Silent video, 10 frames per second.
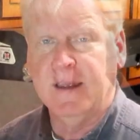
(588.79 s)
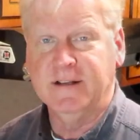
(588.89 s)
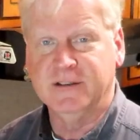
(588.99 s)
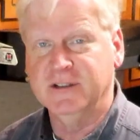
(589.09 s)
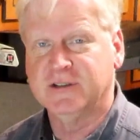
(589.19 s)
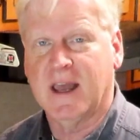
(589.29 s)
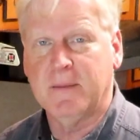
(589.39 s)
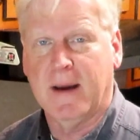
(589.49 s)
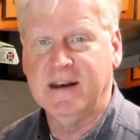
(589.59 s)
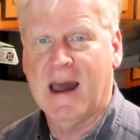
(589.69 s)
It's inside
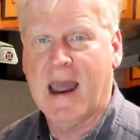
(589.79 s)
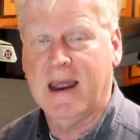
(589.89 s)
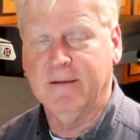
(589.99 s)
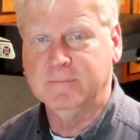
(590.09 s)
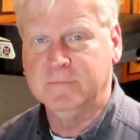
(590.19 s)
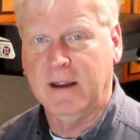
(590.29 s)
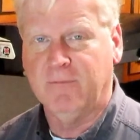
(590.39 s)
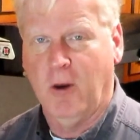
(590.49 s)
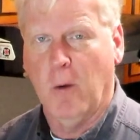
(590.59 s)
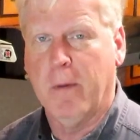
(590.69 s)
my diet
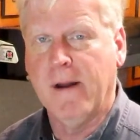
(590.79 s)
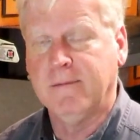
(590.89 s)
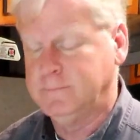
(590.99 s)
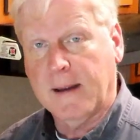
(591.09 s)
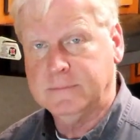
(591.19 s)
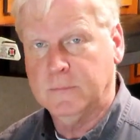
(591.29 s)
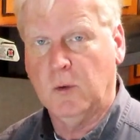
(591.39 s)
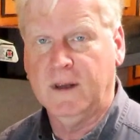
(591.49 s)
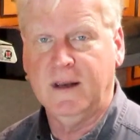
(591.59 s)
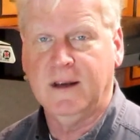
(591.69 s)
envelope. I'm
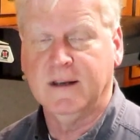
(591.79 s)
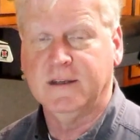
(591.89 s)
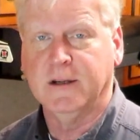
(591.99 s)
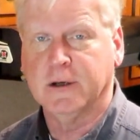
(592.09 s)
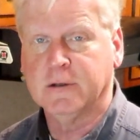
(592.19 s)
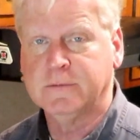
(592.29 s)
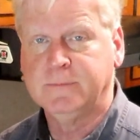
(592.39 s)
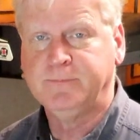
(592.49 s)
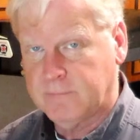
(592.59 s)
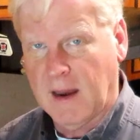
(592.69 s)
only eating at dinner.
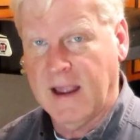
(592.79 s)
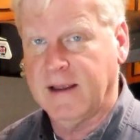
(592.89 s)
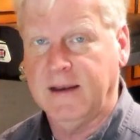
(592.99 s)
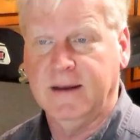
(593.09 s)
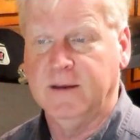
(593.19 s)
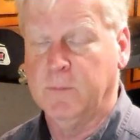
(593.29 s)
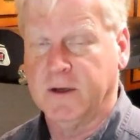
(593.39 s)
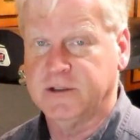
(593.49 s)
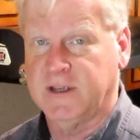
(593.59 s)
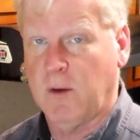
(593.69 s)
I can eat as
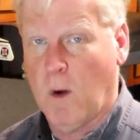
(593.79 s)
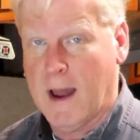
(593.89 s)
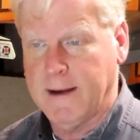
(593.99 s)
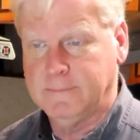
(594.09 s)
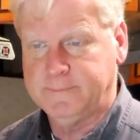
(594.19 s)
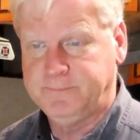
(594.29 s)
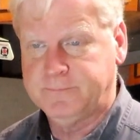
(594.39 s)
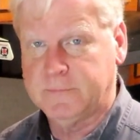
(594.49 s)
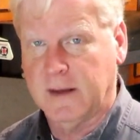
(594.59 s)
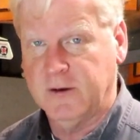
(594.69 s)
much as I want. I
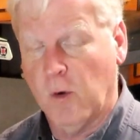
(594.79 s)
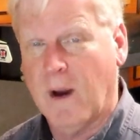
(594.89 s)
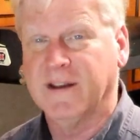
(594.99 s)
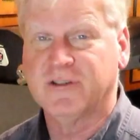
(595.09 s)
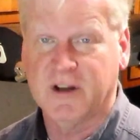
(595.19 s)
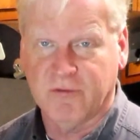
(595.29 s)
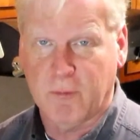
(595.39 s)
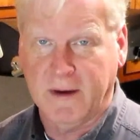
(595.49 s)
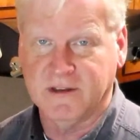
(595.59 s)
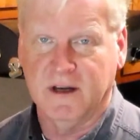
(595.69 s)
don't want to stuff
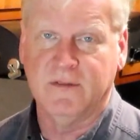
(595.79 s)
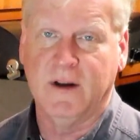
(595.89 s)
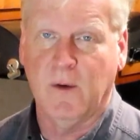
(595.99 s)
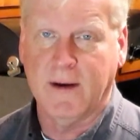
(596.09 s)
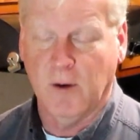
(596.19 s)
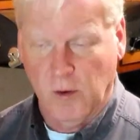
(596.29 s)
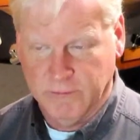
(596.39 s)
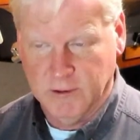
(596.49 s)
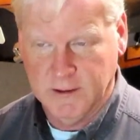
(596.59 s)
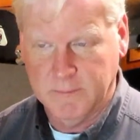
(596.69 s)
myself. I don't want to
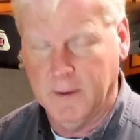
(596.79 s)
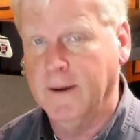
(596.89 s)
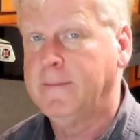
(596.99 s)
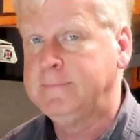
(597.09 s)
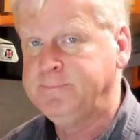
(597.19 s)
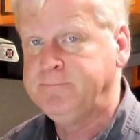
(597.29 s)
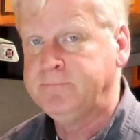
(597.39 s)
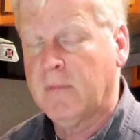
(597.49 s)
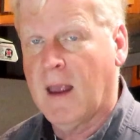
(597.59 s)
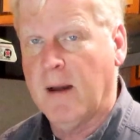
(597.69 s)
overeat, but
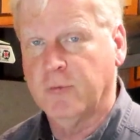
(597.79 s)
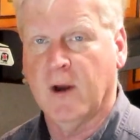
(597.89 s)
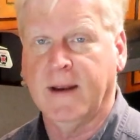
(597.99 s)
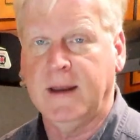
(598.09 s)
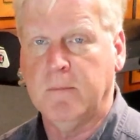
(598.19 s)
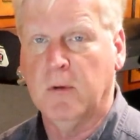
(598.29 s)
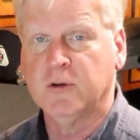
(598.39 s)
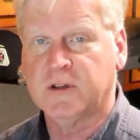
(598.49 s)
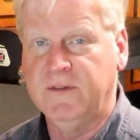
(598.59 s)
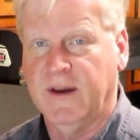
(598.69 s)
I'm trying to eat
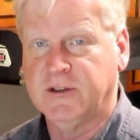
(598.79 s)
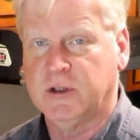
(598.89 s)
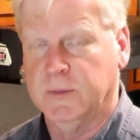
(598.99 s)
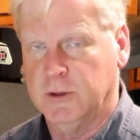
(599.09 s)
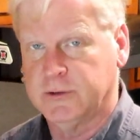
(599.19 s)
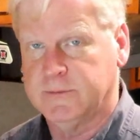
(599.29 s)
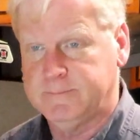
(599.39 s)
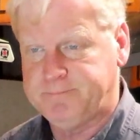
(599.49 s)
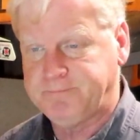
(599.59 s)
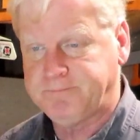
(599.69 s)
mostly vegetables
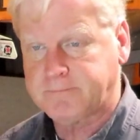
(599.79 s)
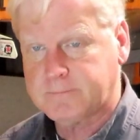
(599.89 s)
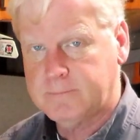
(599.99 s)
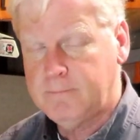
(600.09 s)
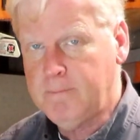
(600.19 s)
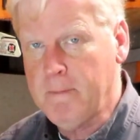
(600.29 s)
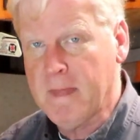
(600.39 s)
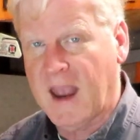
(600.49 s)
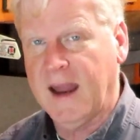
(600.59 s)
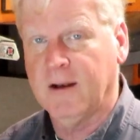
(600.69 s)

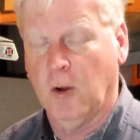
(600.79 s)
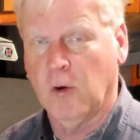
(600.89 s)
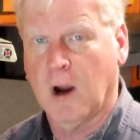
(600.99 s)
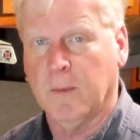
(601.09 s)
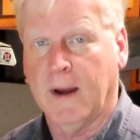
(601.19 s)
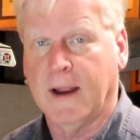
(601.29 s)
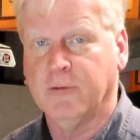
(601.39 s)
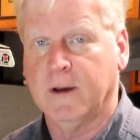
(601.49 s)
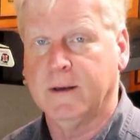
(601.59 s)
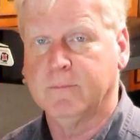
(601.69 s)
and low
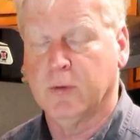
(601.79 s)
carbohydrate